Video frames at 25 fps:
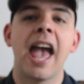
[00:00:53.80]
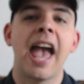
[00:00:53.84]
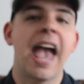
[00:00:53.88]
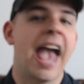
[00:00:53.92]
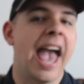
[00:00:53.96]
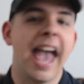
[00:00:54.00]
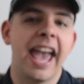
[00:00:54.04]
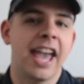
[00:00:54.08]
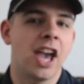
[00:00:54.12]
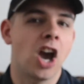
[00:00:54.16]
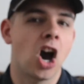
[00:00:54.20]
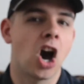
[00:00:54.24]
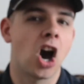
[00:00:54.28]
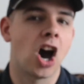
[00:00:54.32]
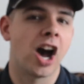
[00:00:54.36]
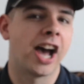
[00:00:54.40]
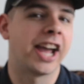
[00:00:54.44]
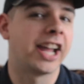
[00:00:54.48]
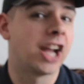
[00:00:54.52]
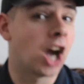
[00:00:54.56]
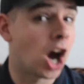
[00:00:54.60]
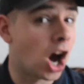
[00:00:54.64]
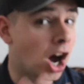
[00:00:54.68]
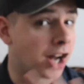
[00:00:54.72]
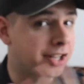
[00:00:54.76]

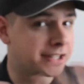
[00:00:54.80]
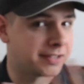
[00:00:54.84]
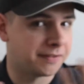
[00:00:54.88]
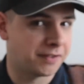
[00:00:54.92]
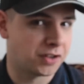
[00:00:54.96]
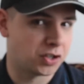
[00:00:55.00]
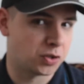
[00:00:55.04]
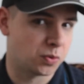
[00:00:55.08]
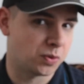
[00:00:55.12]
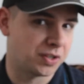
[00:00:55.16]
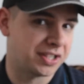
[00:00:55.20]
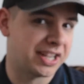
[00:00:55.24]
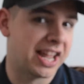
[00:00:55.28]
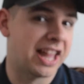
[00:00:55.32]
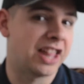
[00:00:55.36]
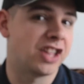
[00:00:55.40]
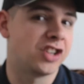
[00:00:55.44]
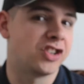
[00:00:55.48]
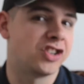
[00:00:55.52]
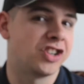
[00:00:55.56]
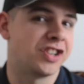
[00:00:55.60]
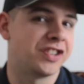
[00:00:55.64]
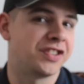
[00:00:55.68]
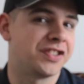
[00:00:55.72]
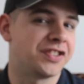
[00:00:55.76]
AI, artificial
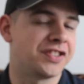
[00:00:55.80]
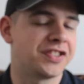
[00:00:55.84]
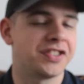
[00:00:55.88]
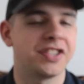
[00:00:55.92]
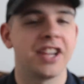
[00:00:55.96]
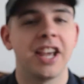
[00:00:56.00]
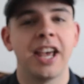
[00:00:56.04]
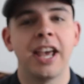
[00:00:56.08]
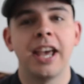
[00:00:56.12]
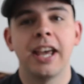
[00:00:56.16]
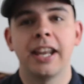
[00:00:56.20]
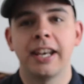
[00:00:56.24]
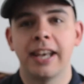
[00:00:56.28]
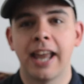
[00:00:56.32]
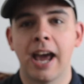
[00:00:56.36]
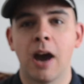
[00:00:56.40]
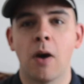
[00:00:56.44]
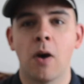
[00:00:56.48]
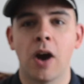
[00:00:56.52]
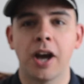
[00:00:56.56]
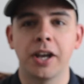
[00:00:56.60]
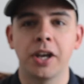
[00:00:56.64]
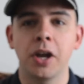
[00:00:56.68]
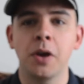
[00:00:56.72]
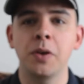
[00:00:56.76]
intelligence. Now,
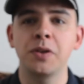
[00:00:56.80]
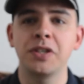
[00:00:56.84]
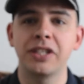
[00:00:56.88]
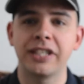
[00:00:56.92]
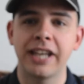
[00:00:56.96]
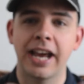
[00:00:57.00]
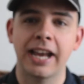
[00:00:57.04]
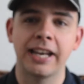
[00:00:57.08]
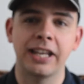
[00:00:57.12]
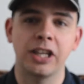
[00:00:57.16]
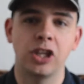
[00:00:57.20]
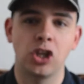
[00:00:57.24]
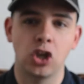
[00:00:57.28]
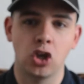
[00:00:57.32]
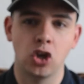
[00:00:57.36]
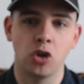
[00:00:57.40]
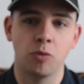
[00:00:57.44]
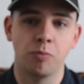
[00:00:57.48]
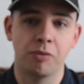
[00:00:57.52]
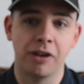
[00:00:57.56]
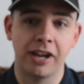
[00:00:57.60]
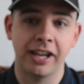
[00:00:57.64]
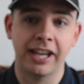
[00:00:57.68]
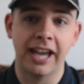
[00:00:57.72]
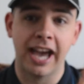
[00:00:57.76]
I know Stanley
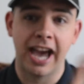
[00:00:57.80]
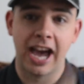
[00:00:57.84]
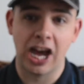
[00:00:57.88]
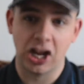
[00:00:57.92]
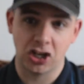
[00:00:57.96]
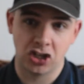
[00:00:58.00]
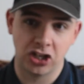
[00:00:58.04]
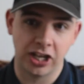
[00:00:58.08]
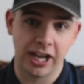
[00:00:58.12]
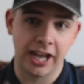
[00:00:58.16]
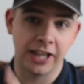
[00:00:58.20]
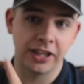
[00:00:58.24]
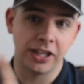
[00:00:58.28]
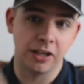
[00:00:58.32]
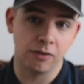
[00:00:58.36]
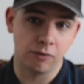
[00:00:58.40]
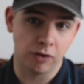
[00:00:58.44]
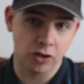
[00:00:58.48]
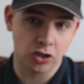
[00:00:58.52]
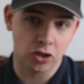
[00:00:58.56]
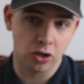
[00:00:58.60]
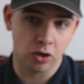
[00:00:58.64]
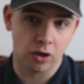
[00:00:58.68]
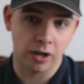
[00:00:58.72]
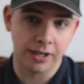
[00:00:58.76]
Kubrick actually had the
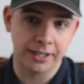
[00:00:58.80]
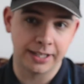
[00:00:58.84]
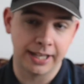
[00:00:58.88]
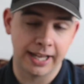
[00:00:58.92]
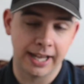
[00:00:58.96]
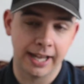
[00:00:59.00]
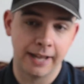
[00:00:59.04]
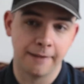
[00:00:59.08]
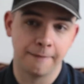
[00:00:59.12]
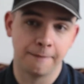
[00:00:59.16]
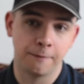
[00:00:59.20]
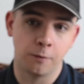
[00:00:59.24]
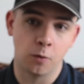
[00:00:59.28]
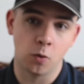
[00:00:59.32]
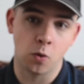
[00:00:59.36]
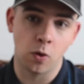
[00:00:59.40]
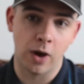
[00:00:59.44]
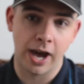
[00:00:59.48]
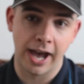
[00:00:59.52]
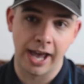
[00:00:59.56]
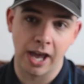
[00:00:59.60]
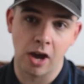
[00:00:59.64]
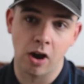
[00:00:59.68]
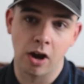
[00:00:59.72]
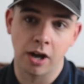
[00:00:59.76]
original idea
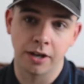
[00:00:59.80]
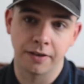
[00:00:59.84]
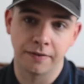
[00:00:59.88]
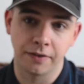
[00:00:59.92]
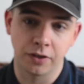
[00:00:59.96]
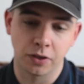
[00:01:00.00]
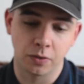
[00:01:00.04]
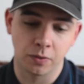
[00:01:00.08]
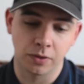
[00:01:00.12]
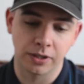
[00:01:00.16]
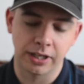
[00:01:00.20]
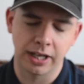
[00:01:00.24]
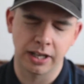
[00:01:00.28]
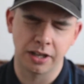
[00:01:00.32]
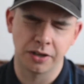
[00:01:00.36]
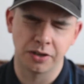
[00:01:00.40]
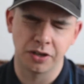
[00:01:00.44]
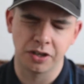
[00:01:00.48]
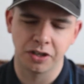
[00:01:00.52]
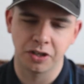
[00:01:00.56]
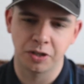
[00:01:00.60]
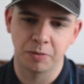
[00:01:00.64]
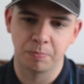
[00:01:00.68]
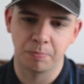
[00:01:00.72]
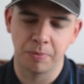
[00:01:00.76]
for AI, artificial
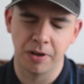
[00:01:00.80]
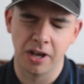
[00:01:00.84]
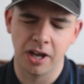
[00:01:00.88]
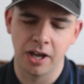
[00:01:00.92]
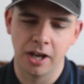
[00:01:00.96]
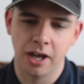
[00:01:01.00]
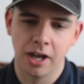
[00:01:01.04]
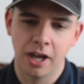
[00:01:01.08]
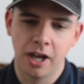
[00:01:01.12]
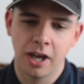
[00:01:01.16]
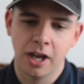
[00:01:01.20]
intelligence, but